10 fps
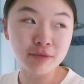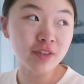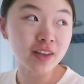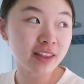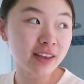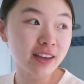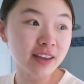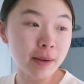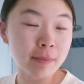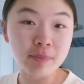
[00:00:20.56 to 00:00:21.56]
I'm
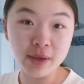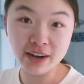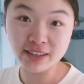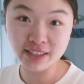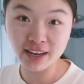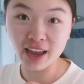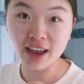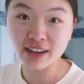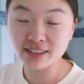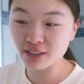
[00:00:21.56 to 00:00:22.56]
feeling better
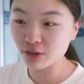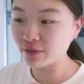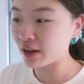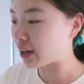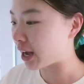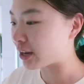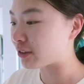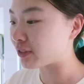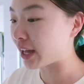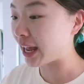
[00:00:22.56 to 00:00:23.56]
today. I still felt kind
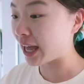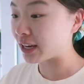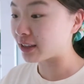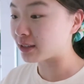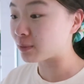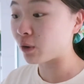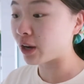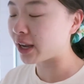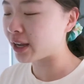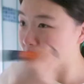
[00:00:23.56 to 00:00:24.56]
of lightheaded this
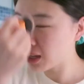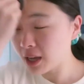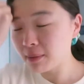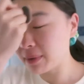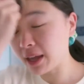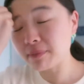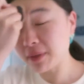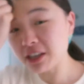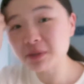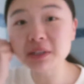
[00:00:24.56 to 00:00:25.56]
morning. But yeah,
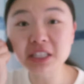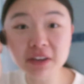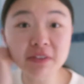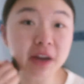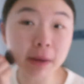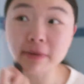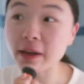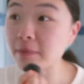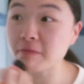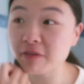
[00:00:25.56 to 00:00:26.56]
I just wanted to give you an
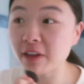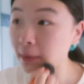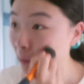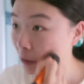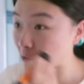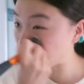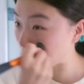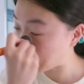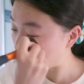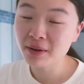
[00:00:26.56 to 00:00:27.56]
update. Feeling better
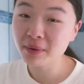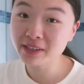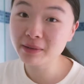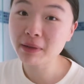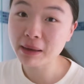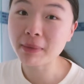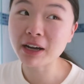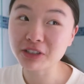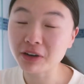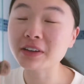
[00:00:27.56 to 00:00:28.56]
today. We did play
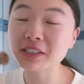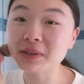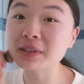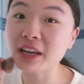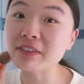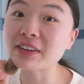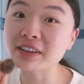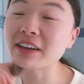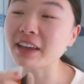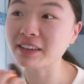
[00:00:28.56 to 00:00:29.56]
mahjong until
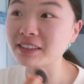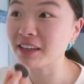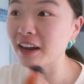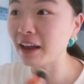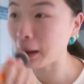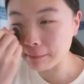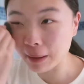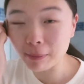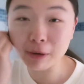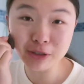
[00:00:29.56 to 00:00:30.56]
11 yesterday.
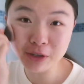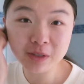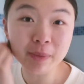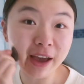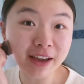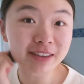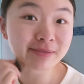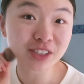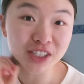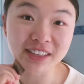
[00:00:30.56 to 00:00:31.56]
My mojo's back.
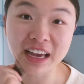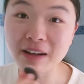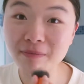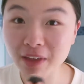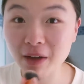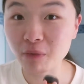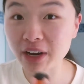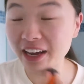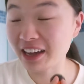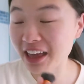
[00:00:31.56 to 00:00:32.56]
Just saying. I'm
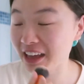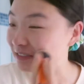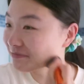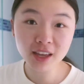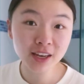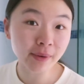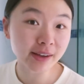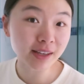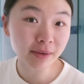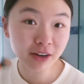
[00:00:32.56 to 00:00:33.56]
winning again.
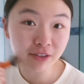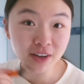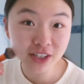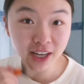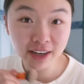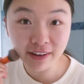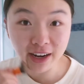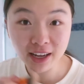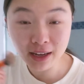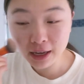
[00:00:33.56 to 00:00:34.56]
Anyways, I'm gonna finish getting
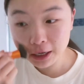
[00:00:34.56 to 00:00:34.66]
ready.